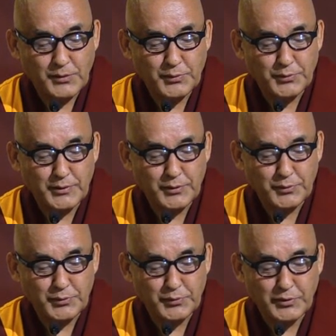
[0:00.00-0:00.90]
On the
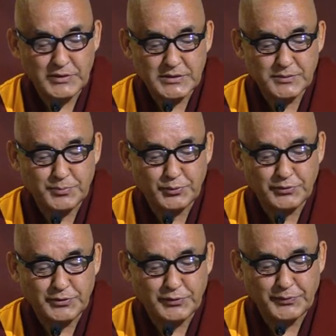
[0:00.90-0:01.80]
northwest
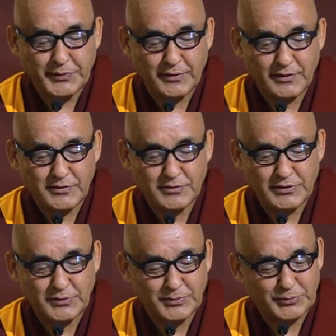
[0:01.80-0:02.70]
border of the
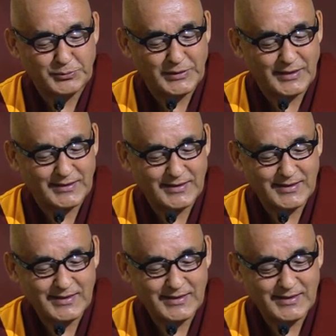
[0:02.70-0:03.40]
country of Udayana.